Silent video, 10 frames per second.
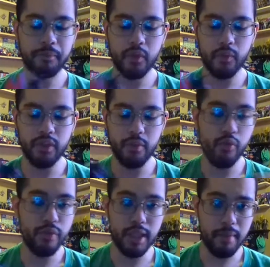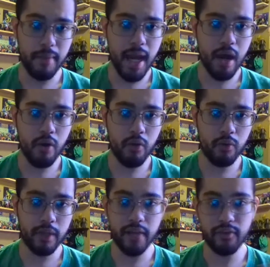when the movie came
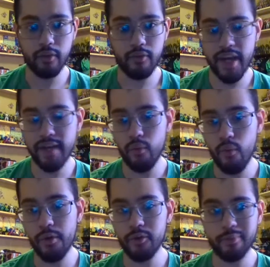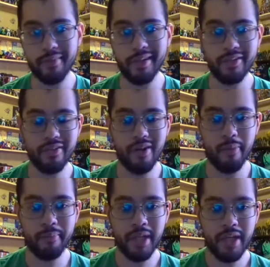out, Godzilla Final Wars. But
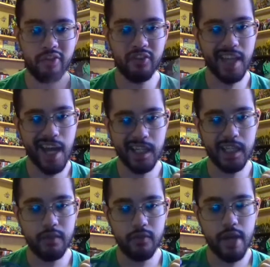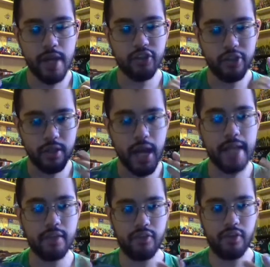just to kind of give you guys a good
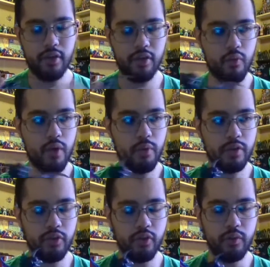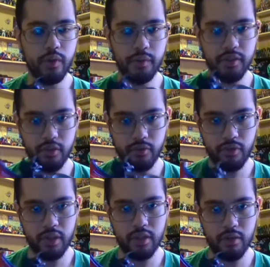idea of what we're doing with these
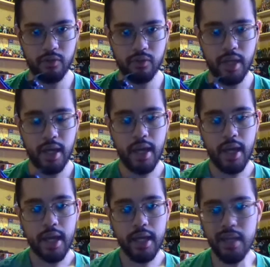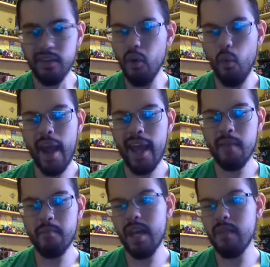figures. Either
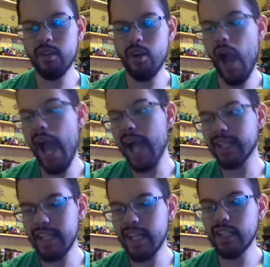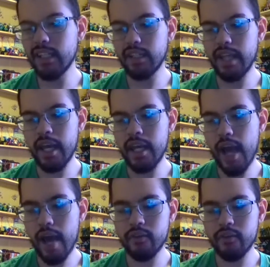way, maybe at the end of the day,
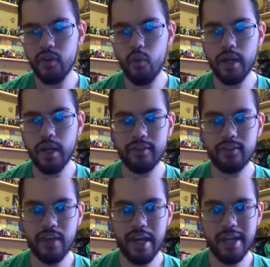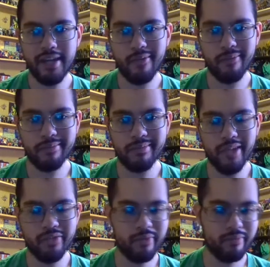obviously what I say
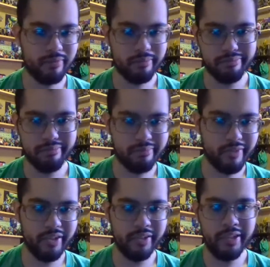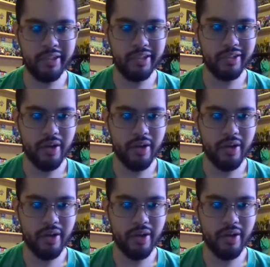doesn't really